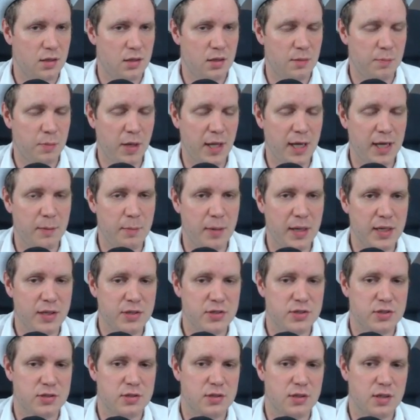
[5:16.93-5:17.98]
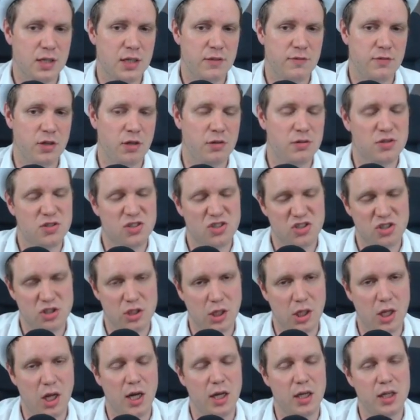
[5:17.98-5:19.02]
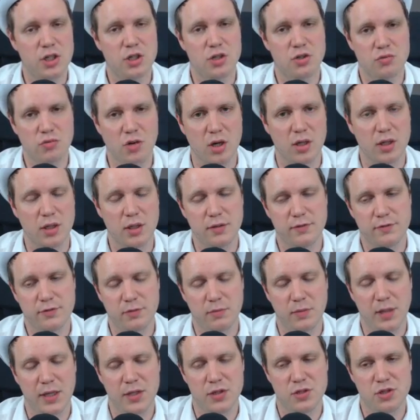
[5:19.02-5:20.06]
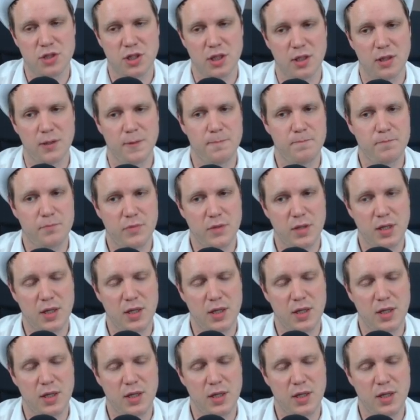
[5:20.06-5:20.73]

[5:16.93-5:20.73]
the player base, even though it's slightly shrunk from last year,